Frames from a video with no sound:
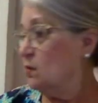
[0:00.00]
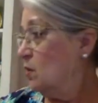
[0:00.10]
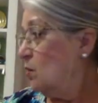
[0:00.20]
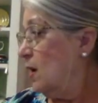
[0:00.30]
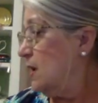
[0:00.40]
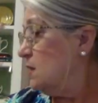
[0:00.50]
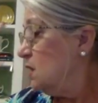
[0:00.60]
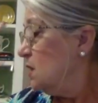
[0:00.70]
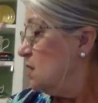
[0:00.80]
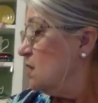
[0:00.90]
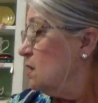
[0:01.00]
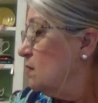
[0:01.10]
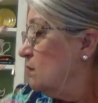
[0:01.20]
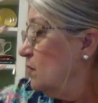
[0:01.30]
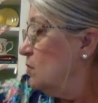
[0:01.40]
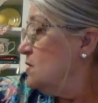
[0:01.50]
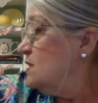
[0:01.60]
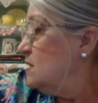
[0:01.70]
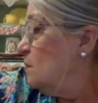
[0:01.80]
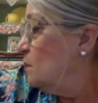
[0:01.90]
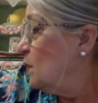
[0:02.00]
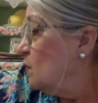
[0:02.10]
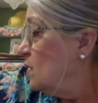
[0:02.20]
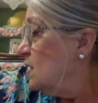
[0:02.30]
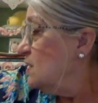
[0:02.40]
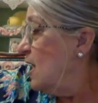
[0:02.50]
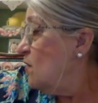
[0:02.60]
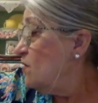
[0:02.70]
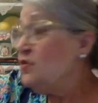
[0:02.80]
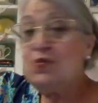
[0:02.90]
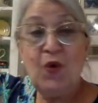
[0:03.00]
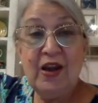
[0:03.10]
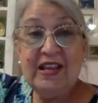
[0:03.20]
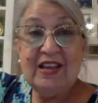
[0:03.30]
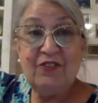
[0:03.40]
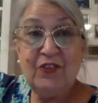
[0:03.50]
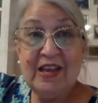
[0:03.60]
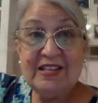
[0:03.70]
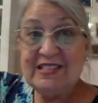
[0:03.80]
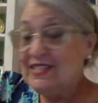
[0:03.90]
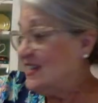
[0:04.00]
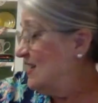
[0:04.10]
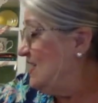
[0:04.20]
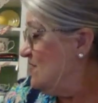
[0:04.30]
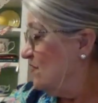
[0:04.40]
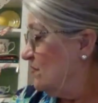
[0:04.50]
All right. Very simple. Now, if you want to get fancy,